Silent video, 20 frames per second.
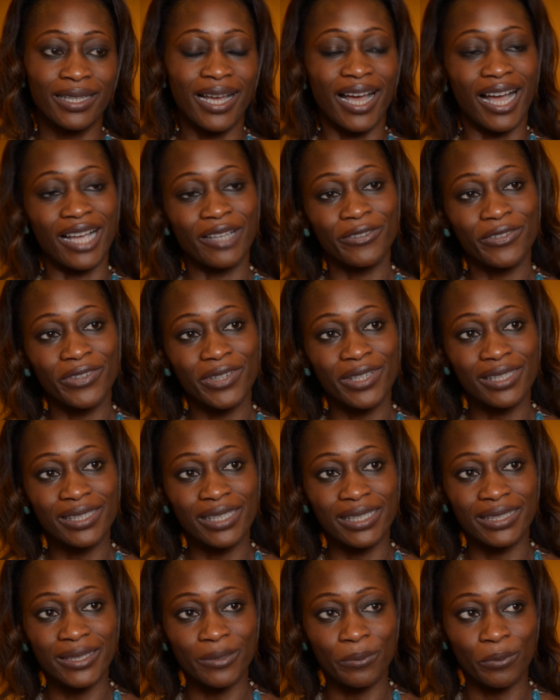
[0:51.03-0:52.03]
I feel
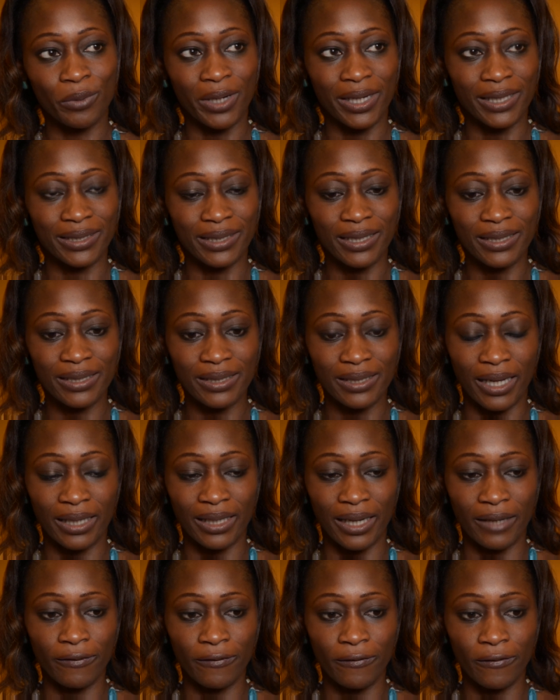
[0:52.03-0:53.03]
its presence and
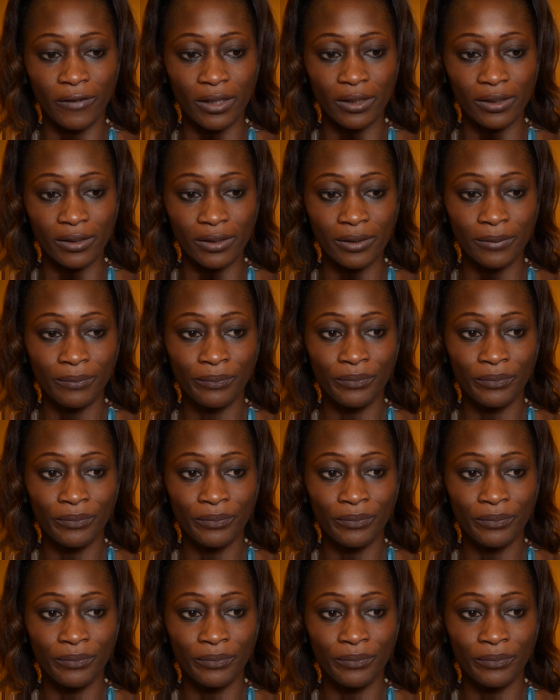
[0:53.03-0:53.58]
I feel